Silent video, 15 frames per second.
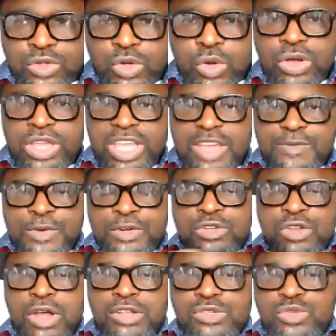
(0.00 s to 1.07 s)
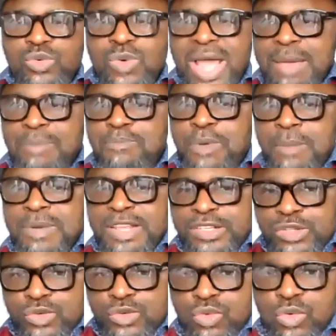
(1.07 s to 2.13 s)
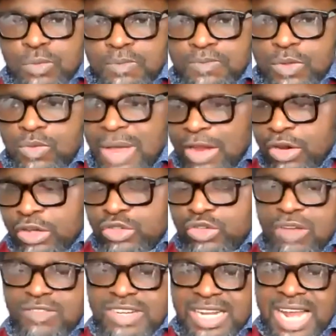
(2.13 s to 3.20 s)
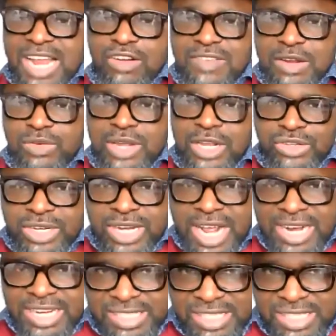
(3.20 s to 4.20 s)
So even those who are in public school, we are not sure of the kind of education they are